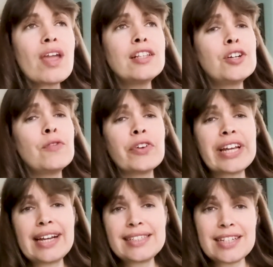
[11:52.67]
And don't
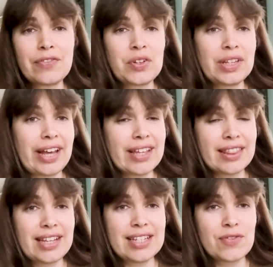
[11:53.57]
forget, if you
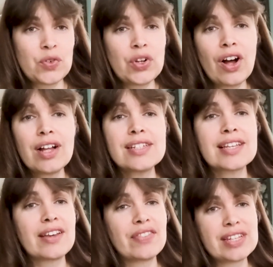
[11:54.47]
like these food hauls,
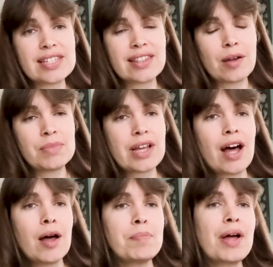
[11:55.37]
give this a thumbs
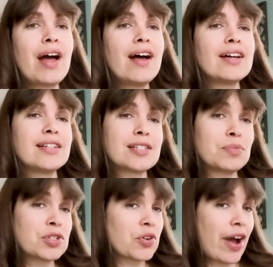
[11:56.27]
up,
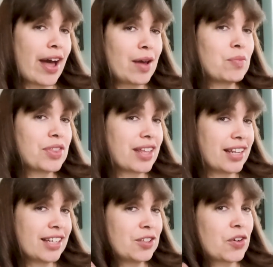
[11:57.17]
subscribe, the
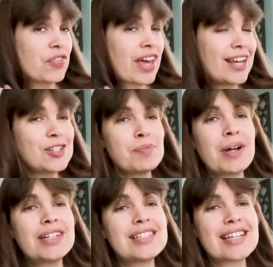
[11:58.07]
little notification
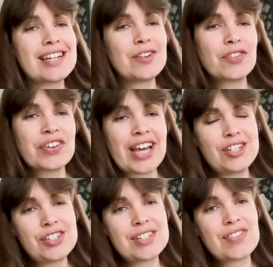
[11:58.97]
bell to get
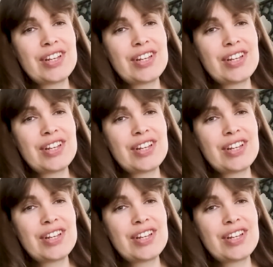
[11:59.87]
notifications of